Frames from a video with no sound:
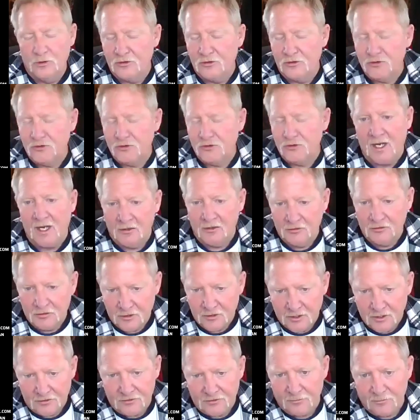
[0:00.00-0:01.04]
smiles
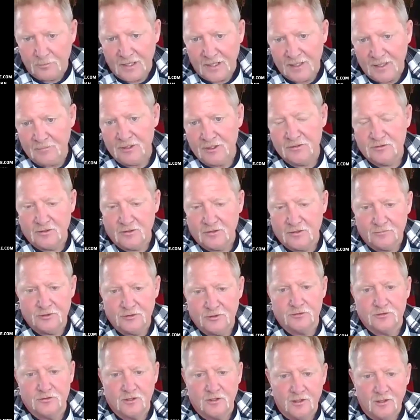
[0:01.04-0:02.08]
and kissing babies.
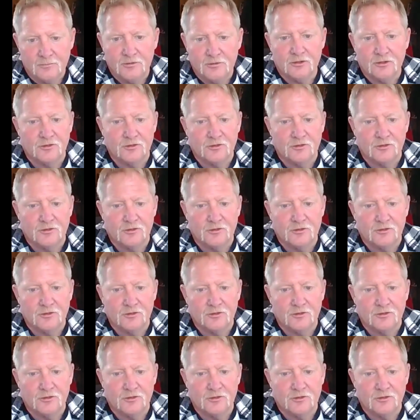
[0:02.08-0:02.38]
I'm